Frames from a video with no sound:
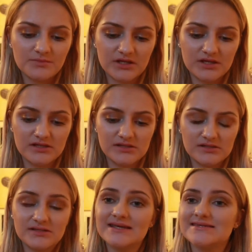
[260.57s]

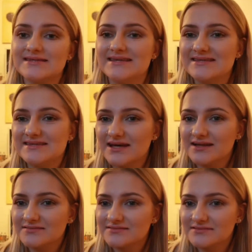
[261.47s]
because it's
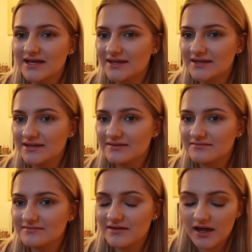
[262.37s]
easier to edit
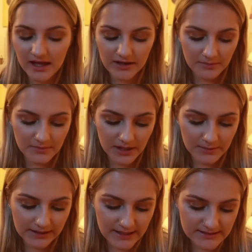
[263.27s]
and I'm being a
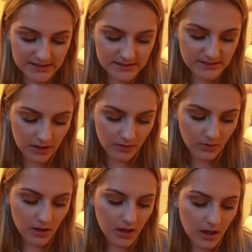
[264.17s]
bit lazy, so
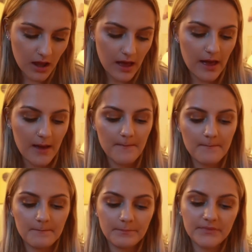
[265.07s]

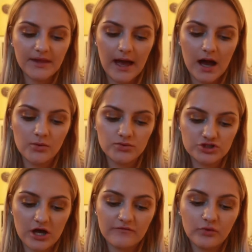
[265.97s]
um, yeah, I will
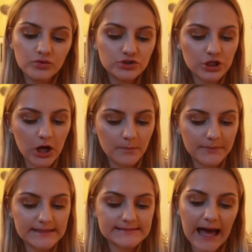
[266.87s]
shove all the try on
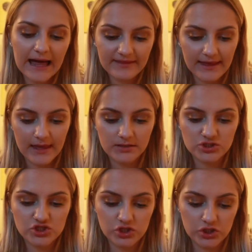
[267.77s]
bits at the
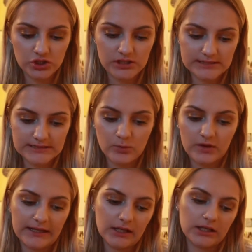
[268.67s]
end so that you can see
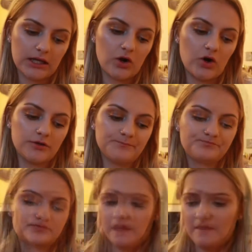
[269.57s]
what they look like on.
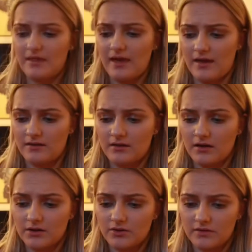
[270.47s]
And then
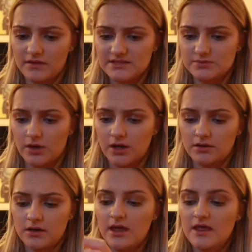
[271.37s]
I got this
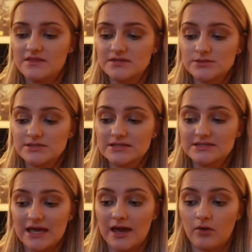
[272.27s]
one. This was in the
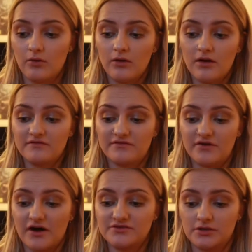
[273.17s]
sale for
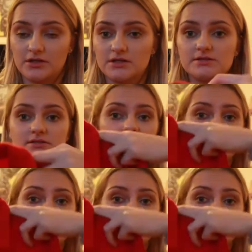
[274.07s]
five dollars,